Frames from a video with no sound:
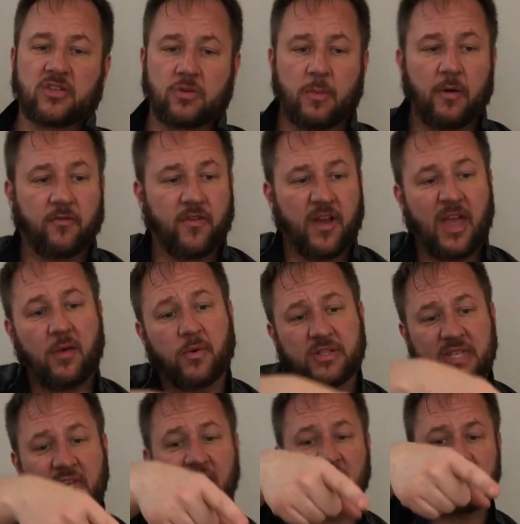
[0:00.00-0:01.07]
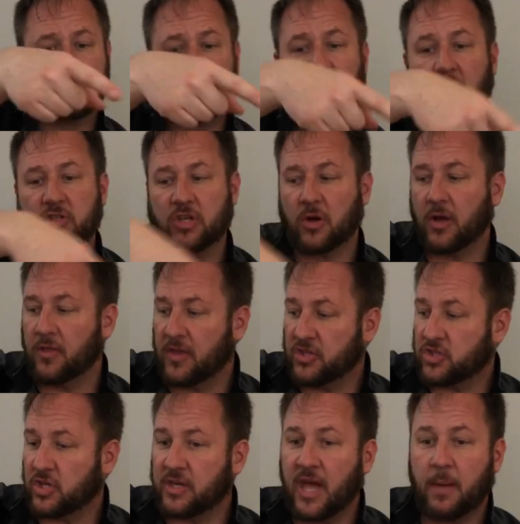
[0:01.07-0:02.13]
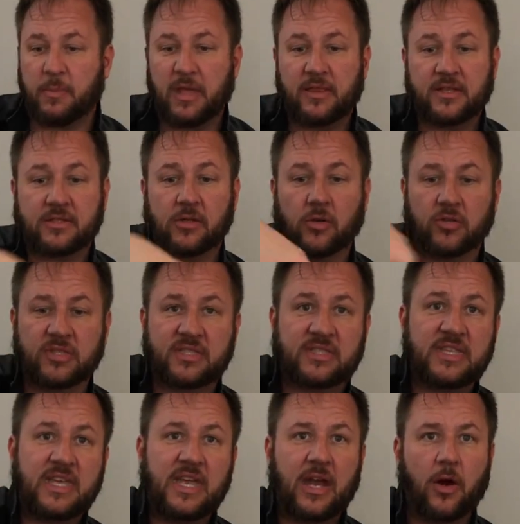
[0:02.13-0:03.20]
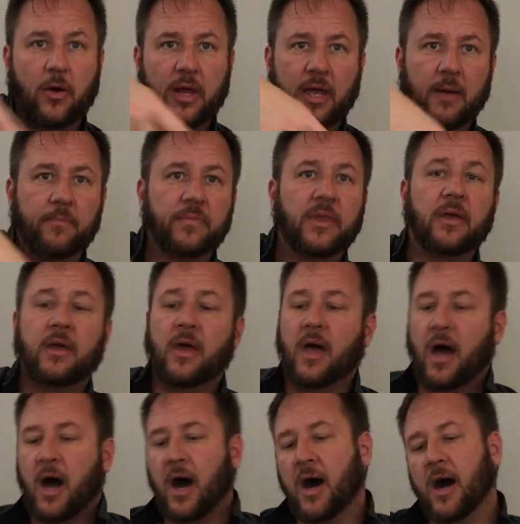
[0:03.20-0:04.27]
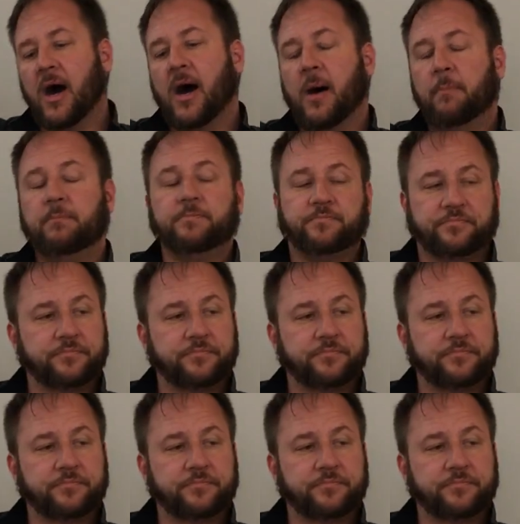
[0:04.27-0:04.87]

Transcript: So remember, if anyone's eating in this couch area, they should not be in this little C area. Um,